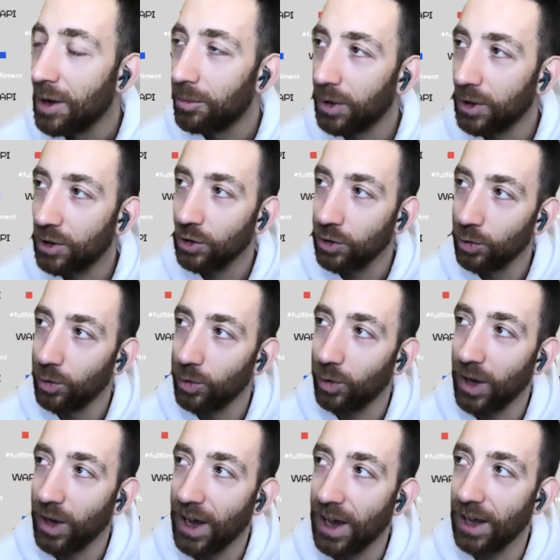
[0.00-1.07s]
But you
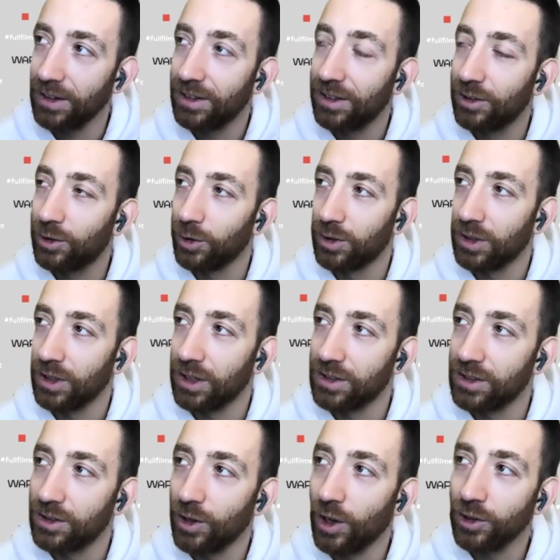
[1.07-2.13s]
add to
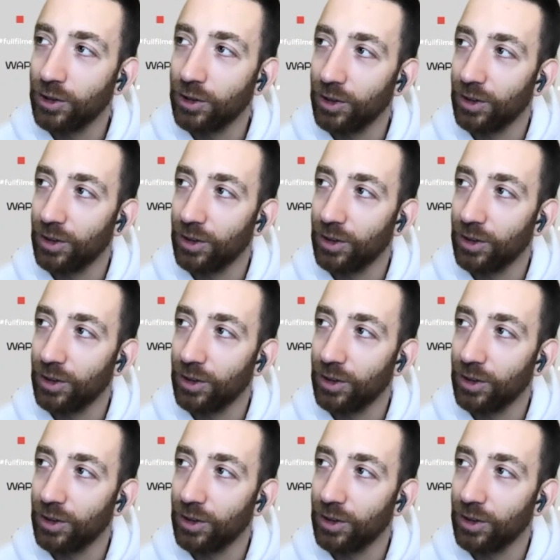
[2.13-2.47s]
this not